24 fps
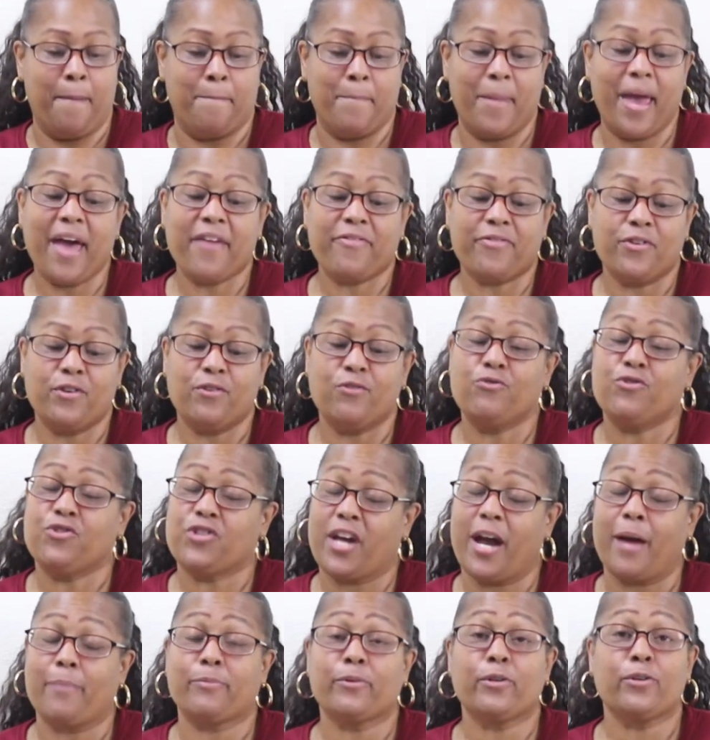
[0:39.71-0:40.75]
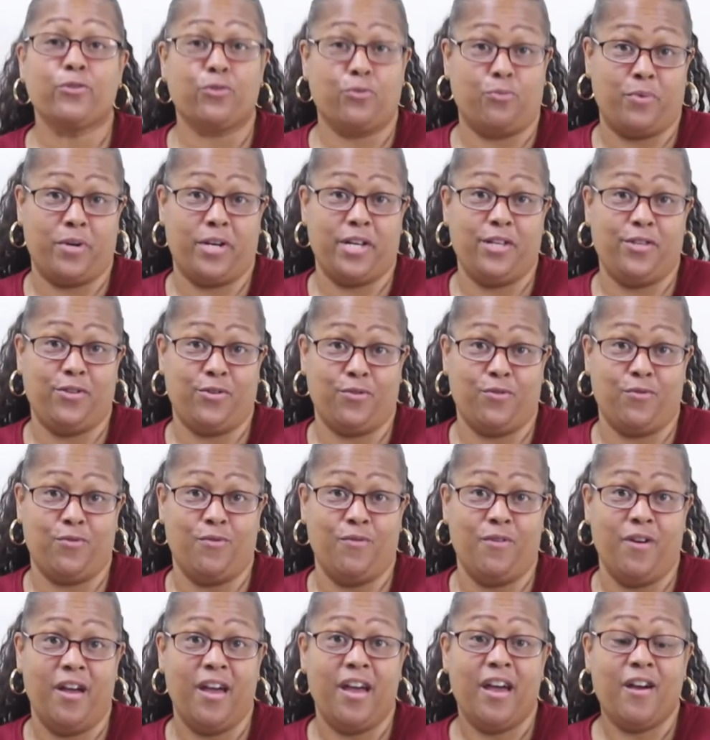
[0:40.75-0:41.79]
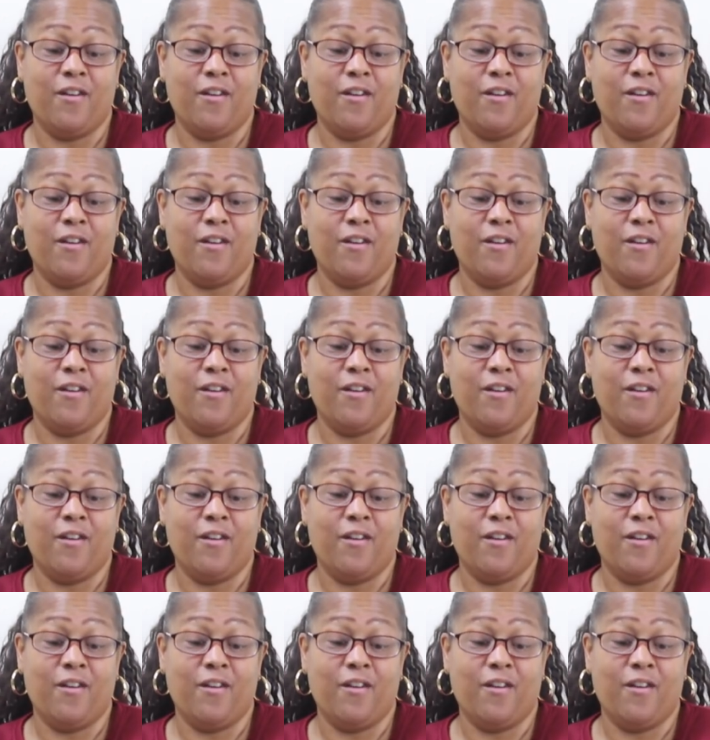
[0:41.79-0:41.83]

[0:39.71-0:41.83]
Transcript: Matthew chapter twenty-two,